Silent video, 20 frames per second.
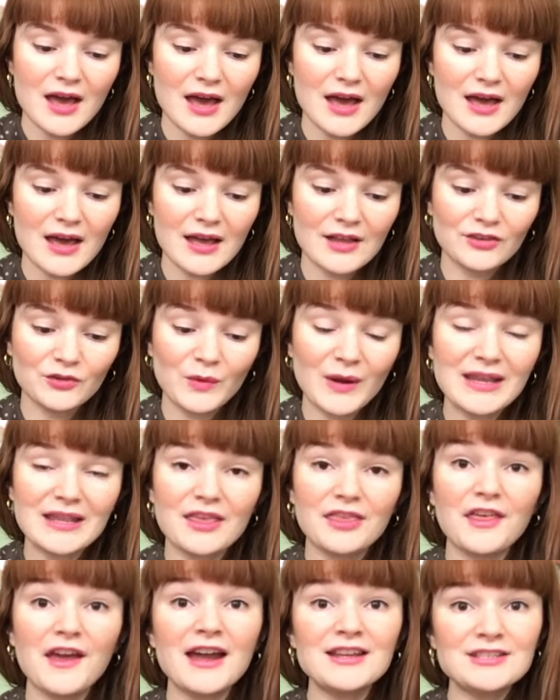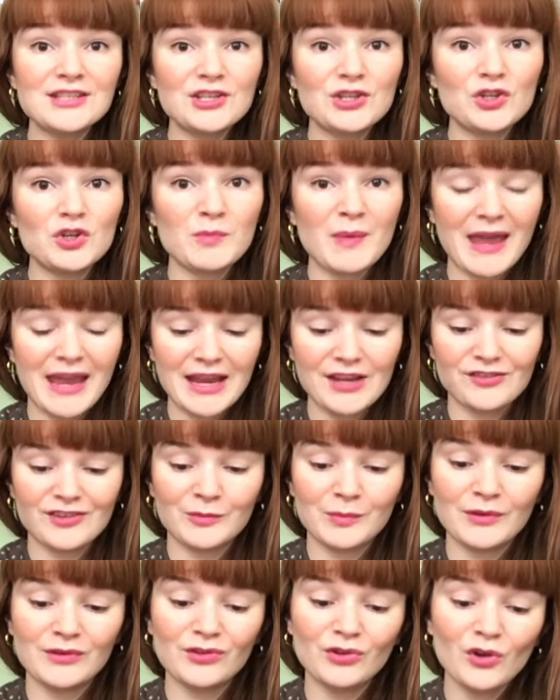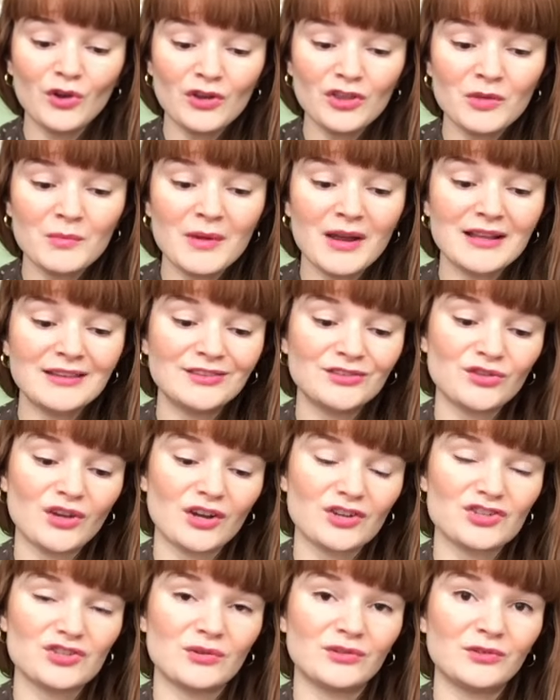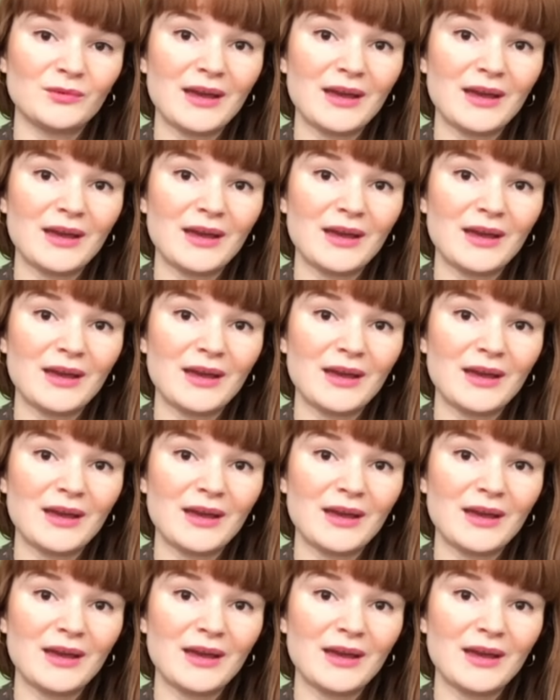32 pages, but two of them are instructional.